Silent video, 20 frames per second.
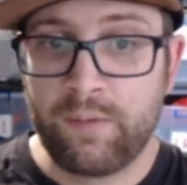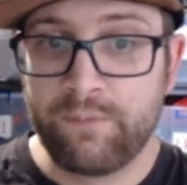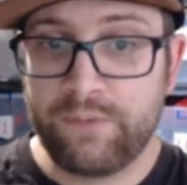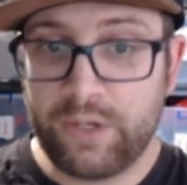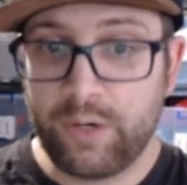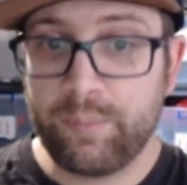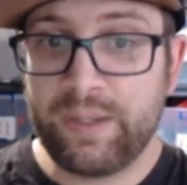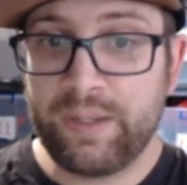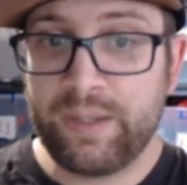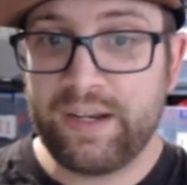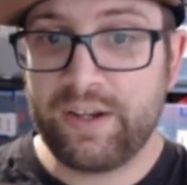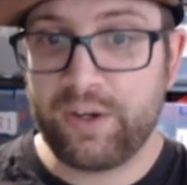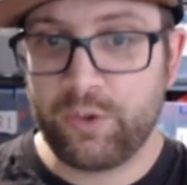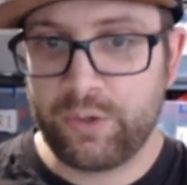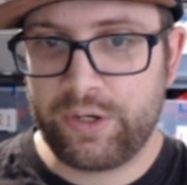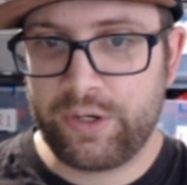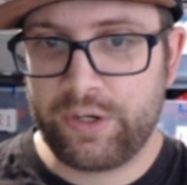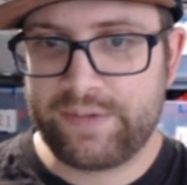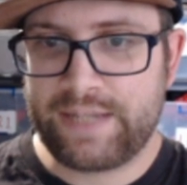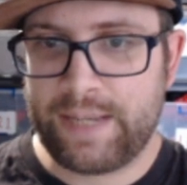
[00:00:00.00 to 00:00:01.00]
video media,
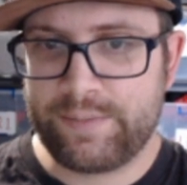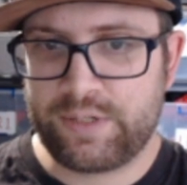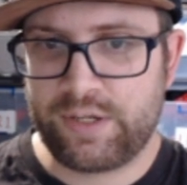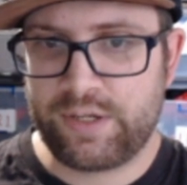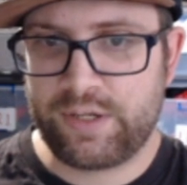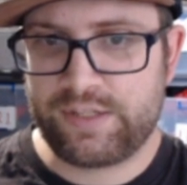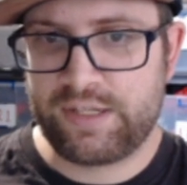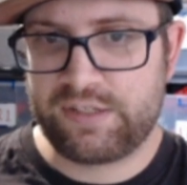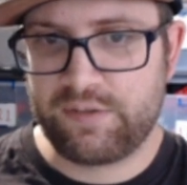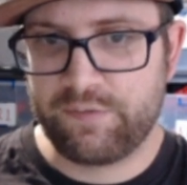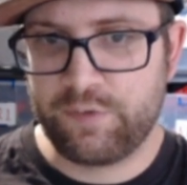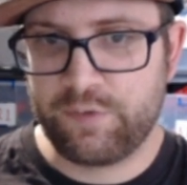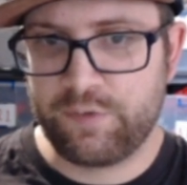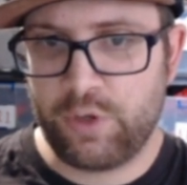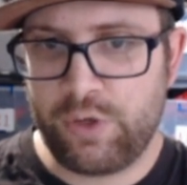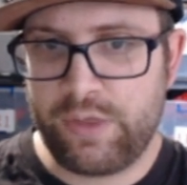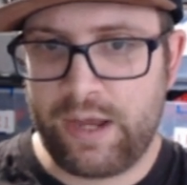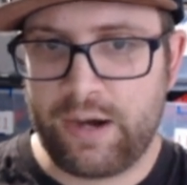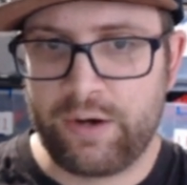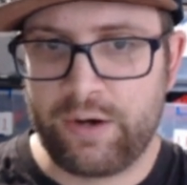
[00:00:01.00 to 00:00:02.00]
audio tapes, because there's a
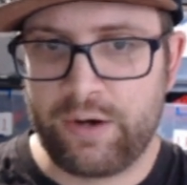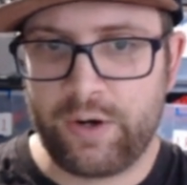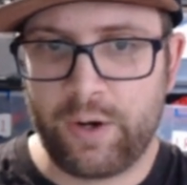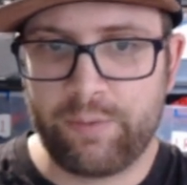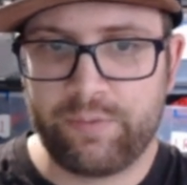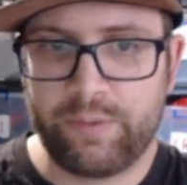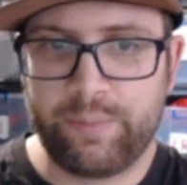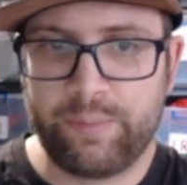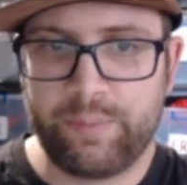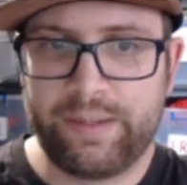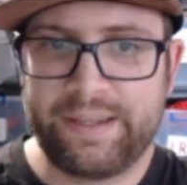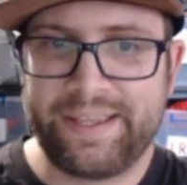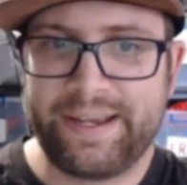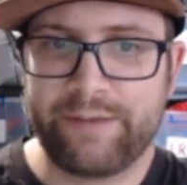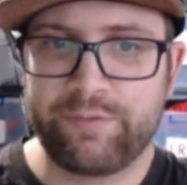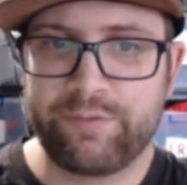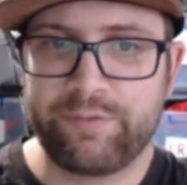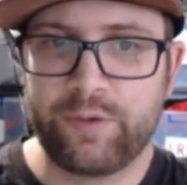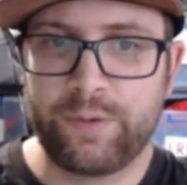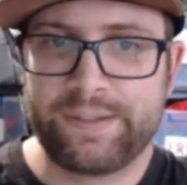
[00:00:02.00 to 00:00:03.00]
few there, and hopefully we can
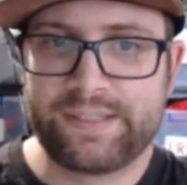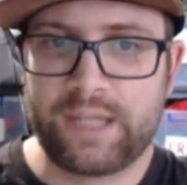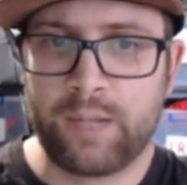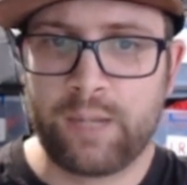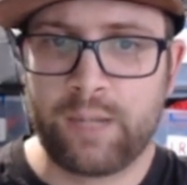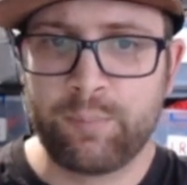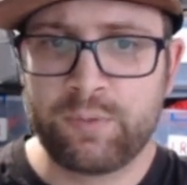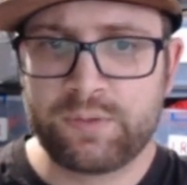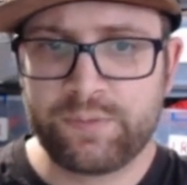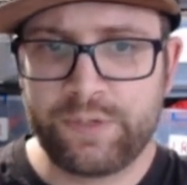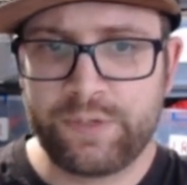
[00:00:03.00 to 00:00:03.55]
get a few examples for